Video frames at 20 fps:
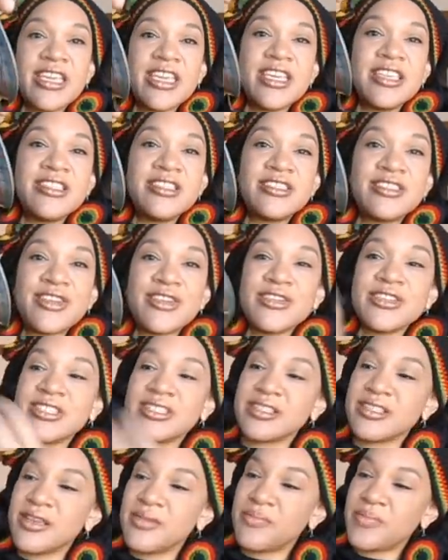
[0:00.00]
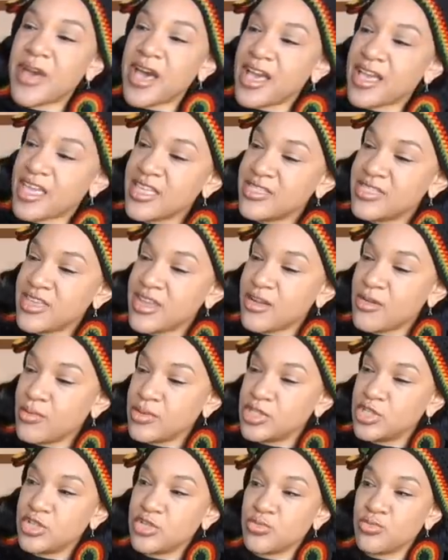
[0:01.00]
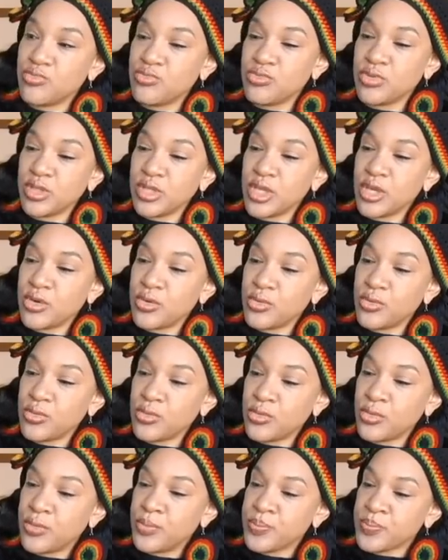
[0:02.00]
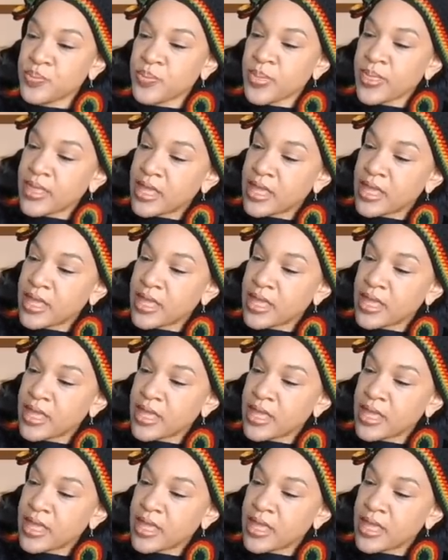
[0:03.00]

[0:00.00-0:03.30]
insert slip pocket there which is really cool